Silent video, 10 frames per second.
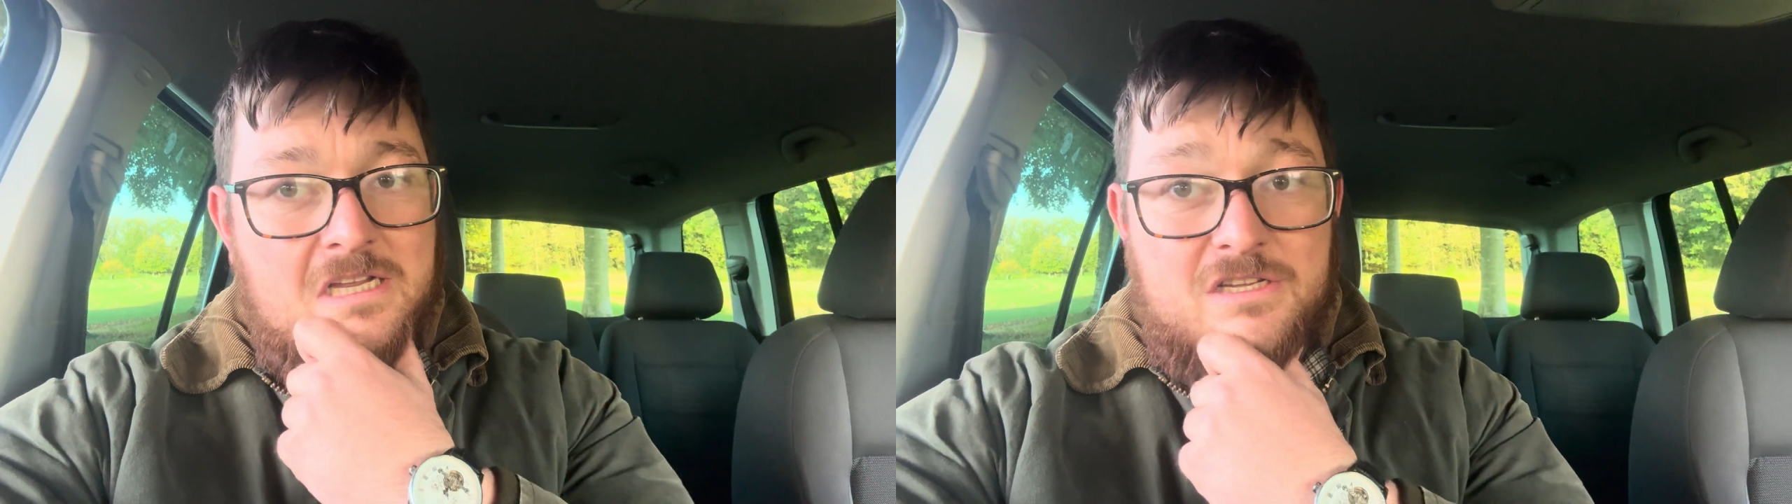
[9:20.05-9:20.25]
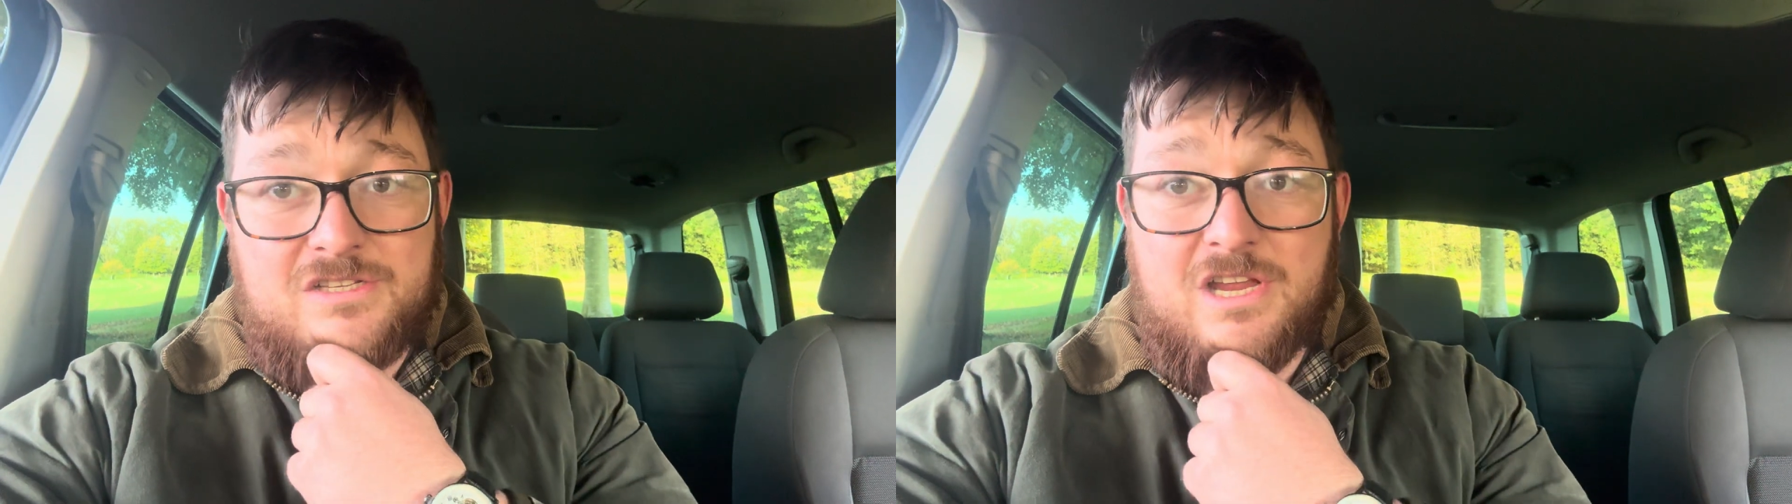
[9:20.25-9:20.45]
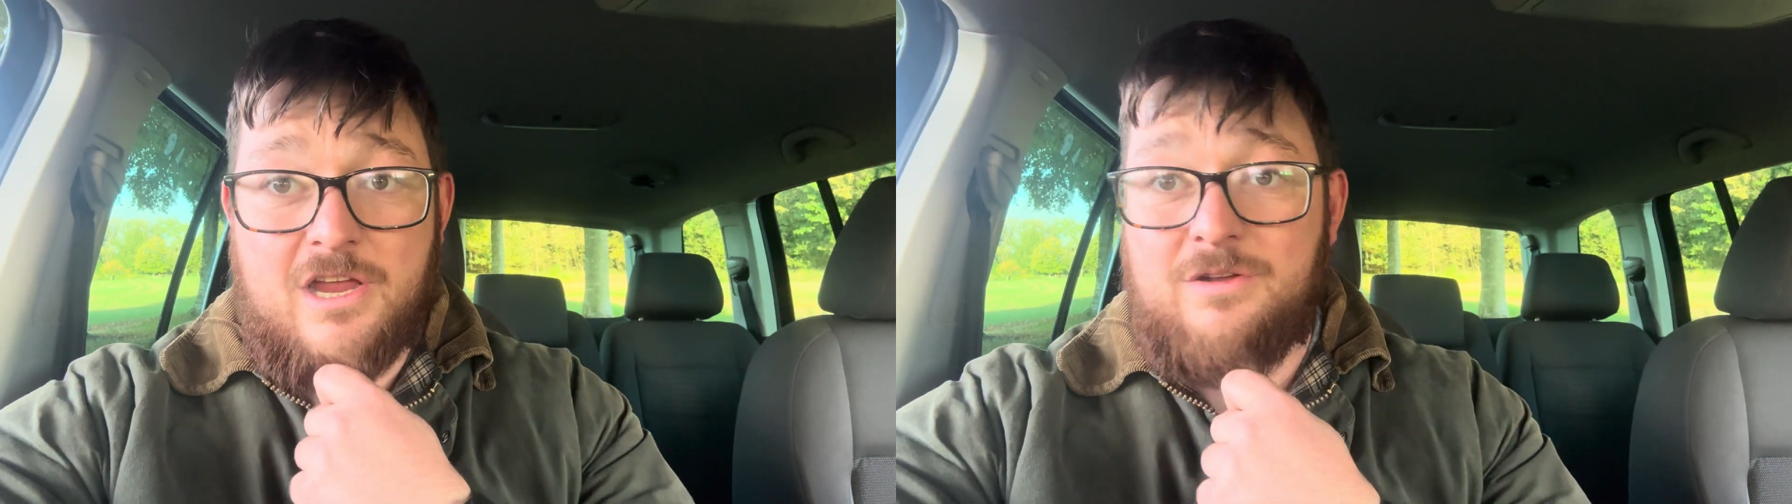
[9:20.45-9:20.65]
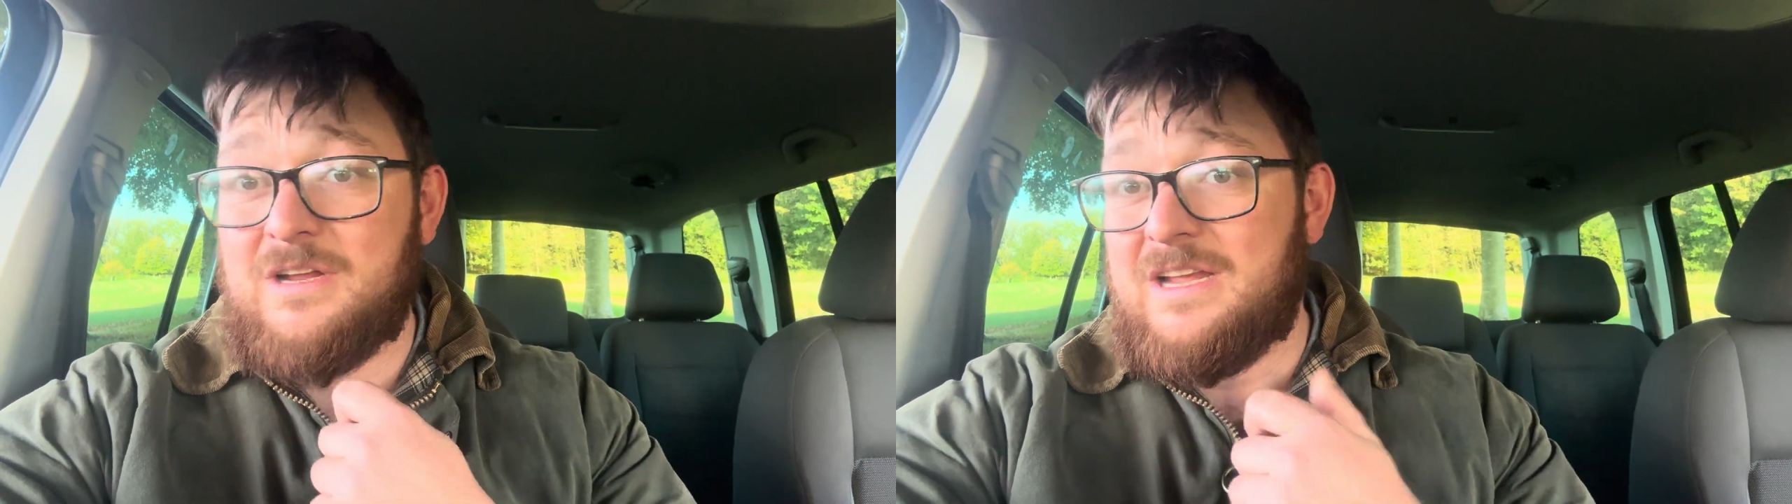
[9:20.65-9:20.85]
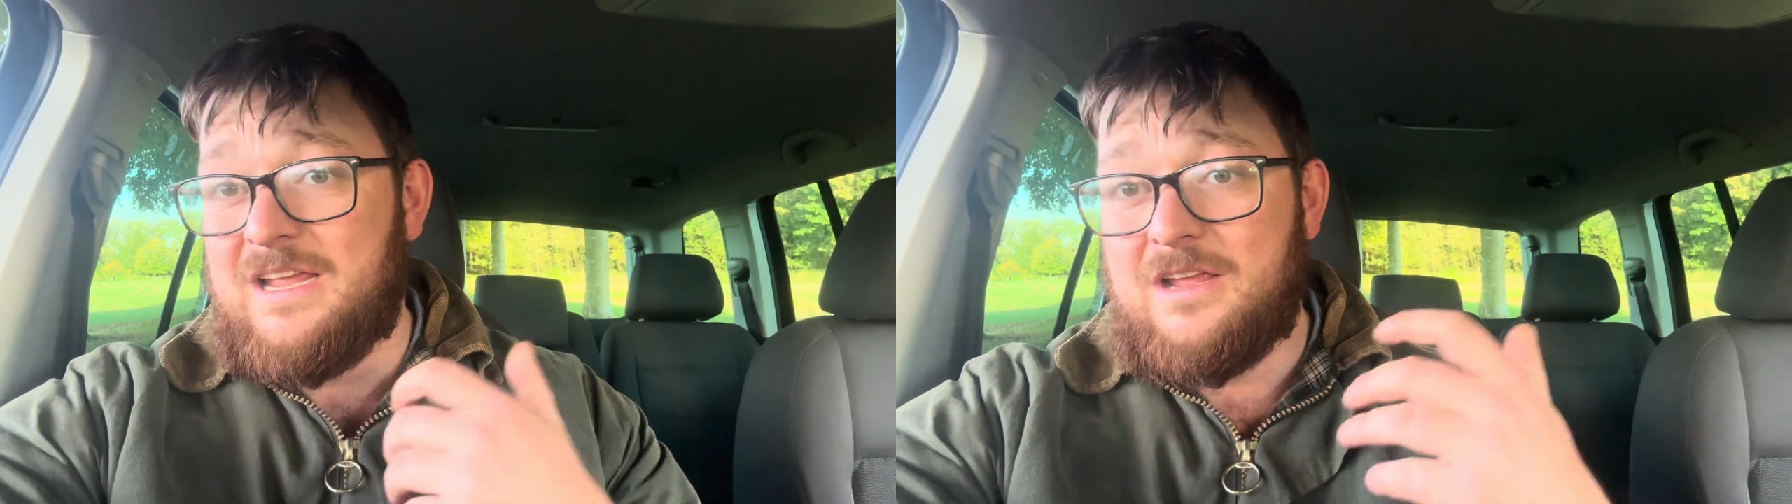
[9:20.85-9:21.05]
So
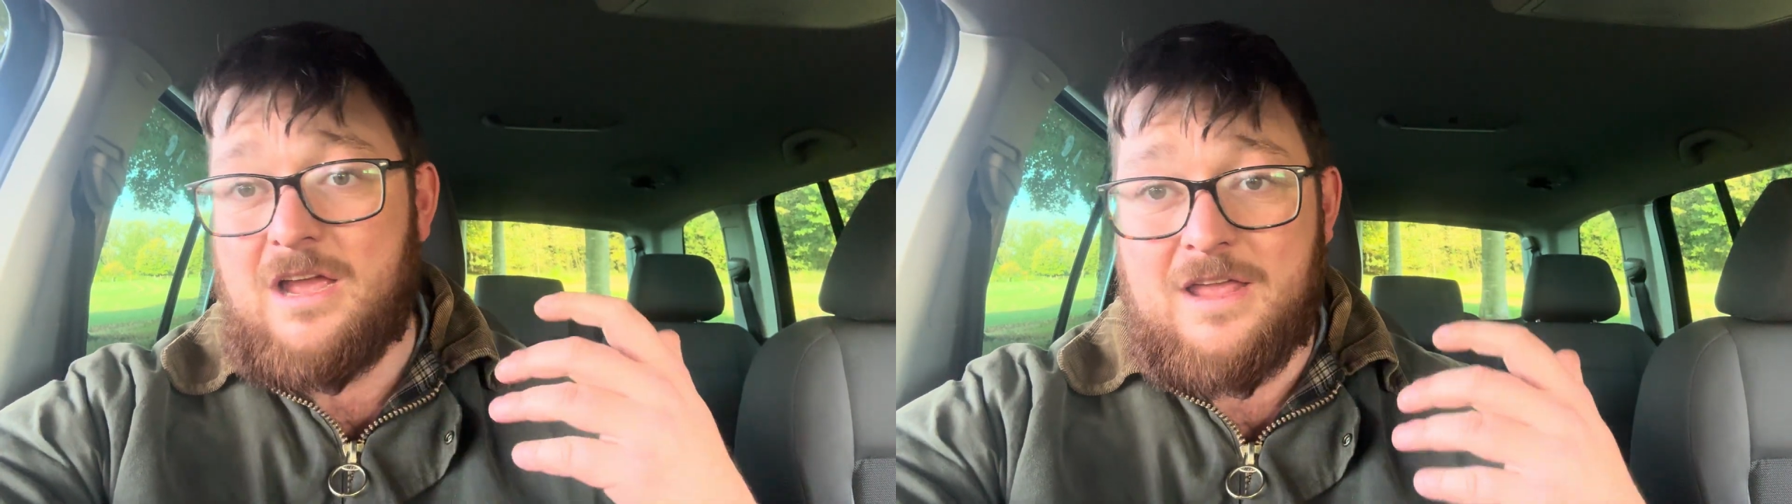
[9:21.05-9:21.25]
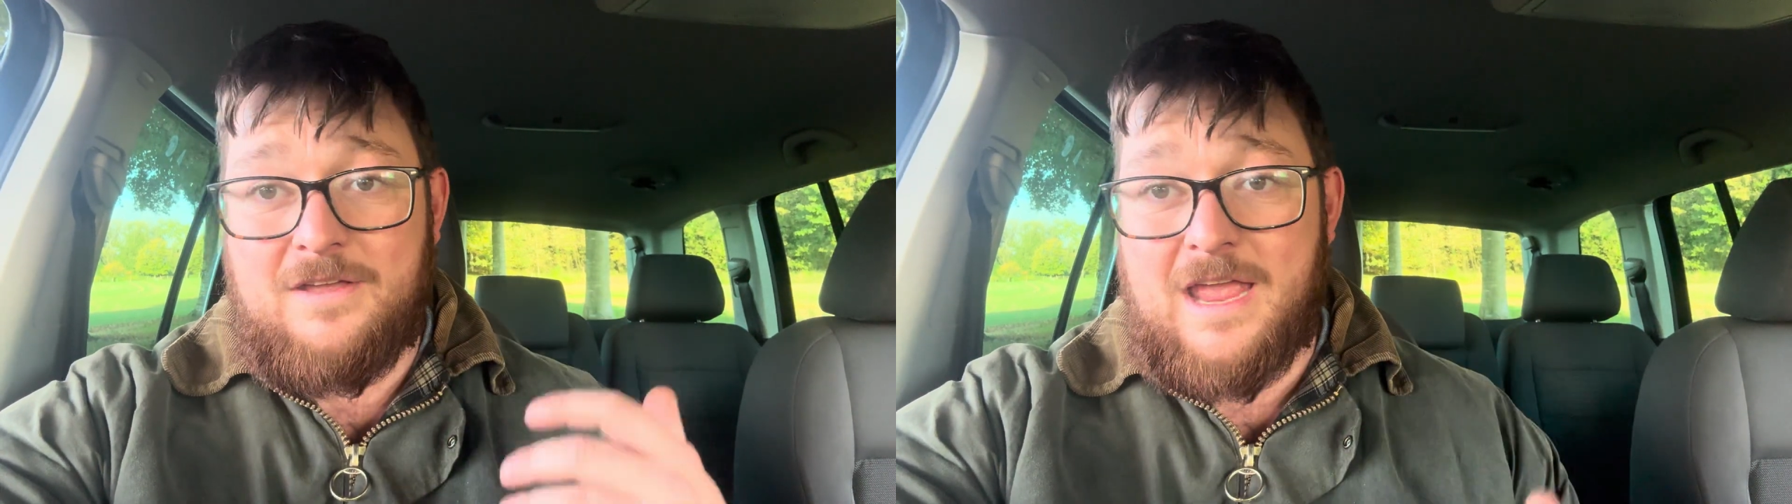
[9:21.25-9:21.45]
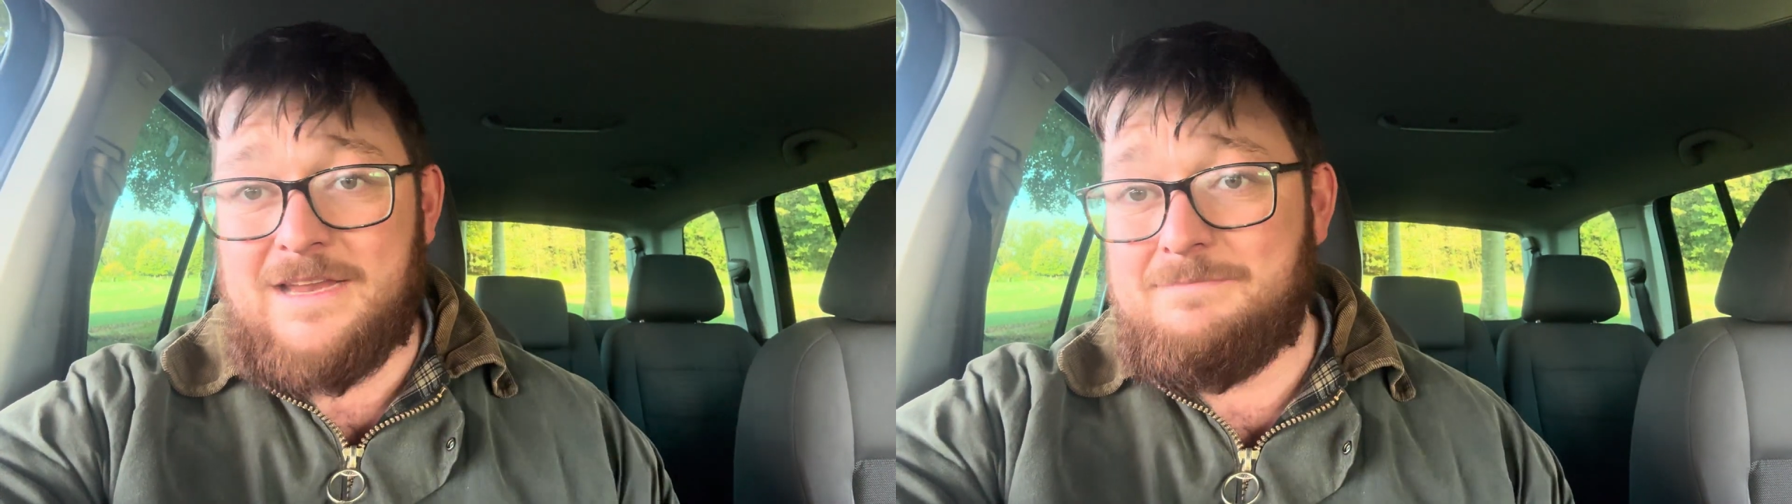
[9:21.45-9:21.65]
any